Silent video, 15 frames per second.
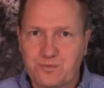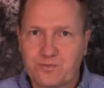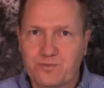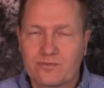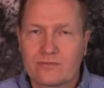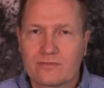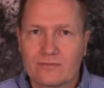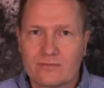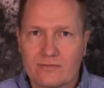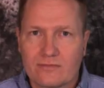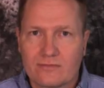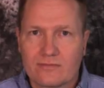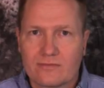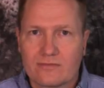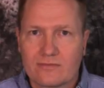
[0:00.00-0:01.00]

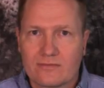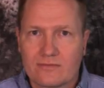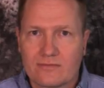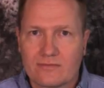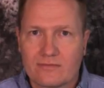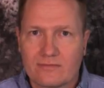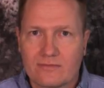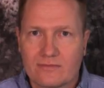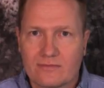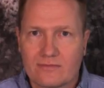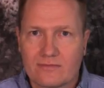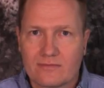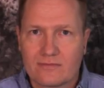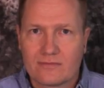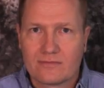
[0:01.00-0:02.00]

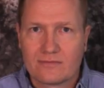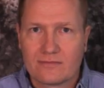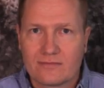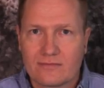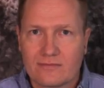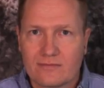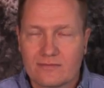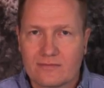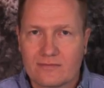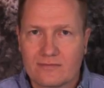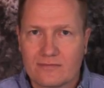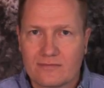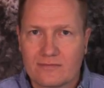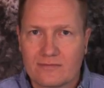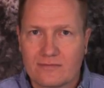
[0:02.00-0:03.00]

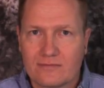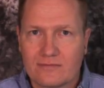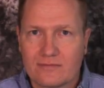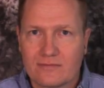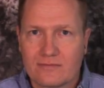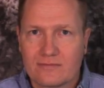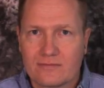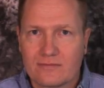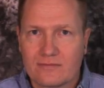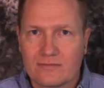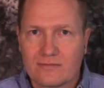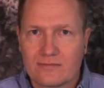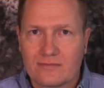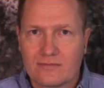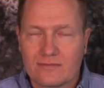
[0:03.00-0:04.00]

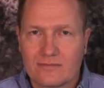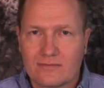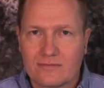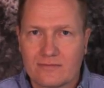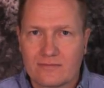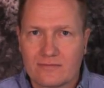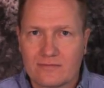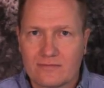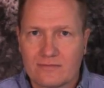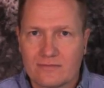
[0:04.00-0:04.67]
(not speaking)